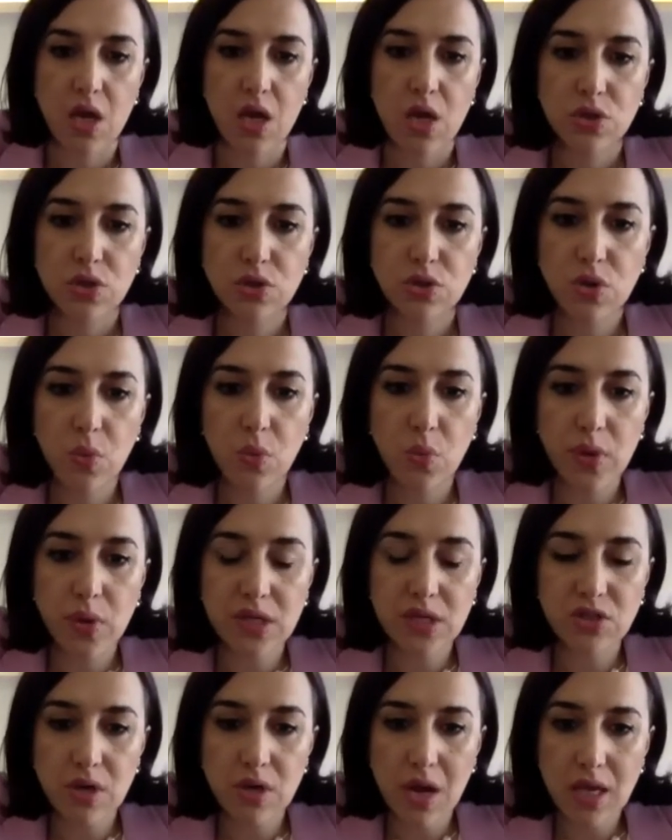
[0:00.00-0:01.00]
So we're
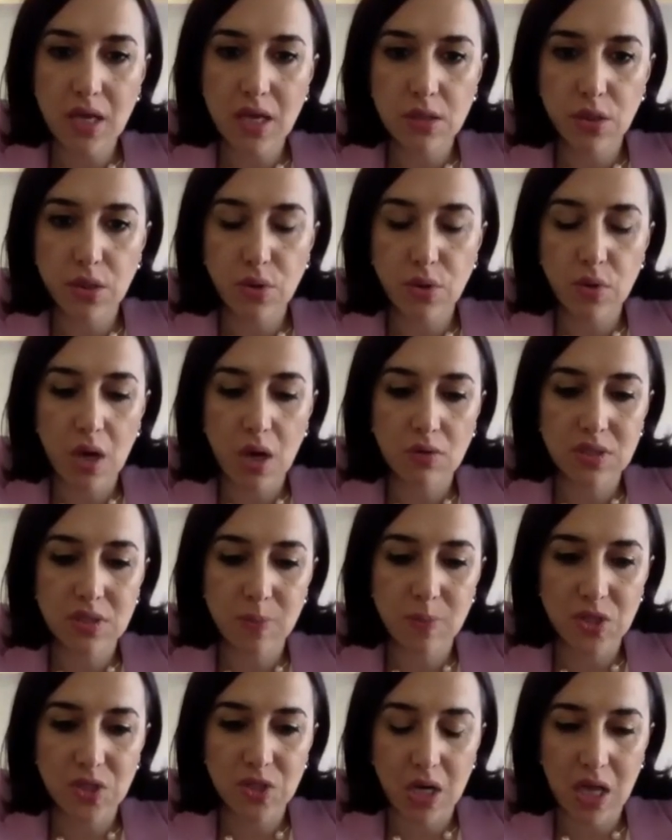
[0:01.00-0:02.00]
trying through our
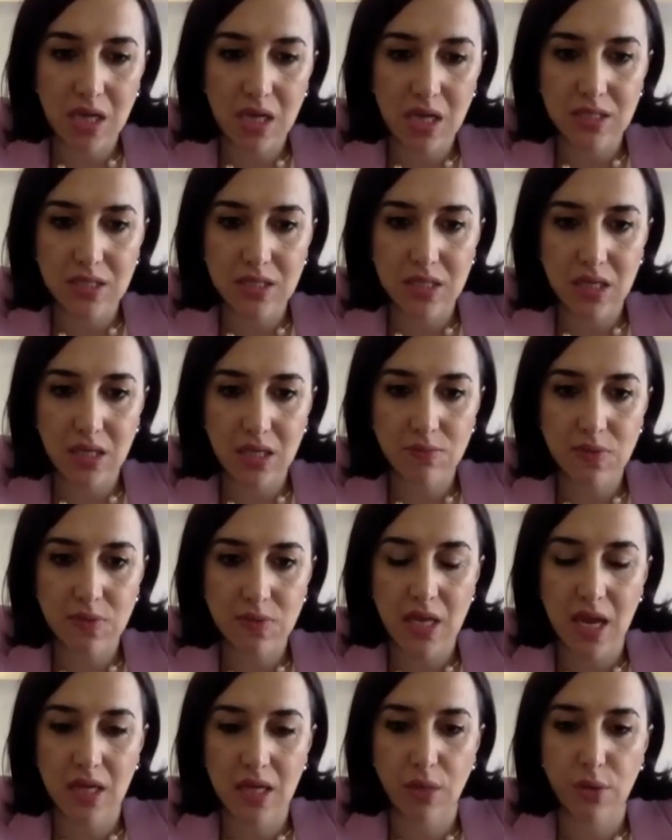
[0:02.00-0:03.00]
specialized teams
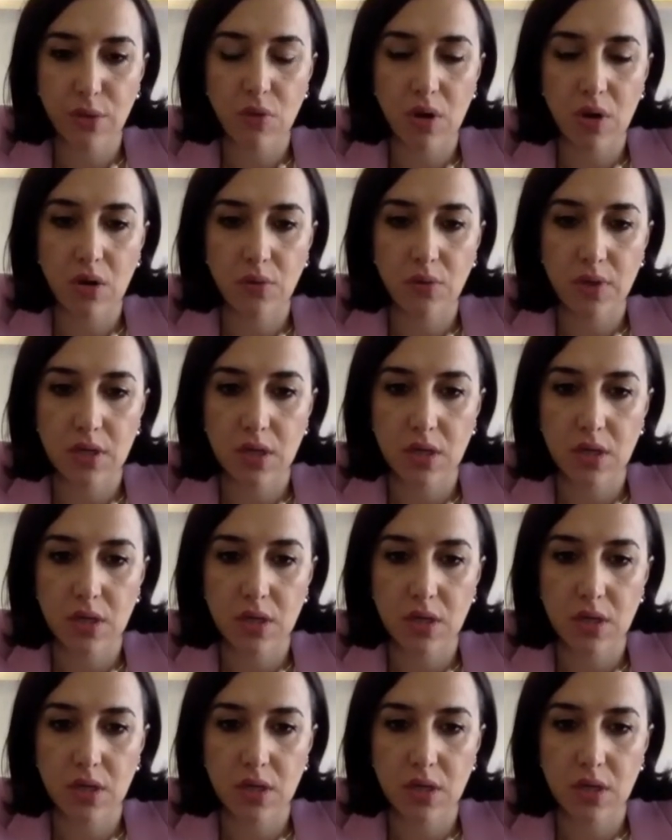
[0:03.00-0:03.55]
and through our